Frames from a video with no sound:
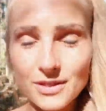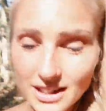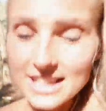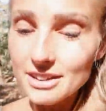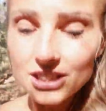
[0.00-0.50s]

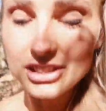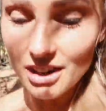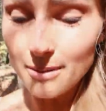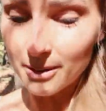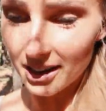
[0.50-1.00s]
The nearest
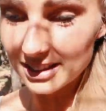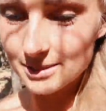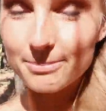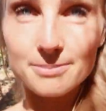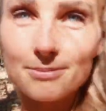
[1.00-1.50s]

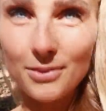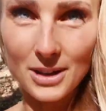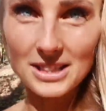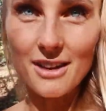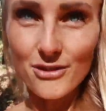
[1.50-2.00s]
Starbucks was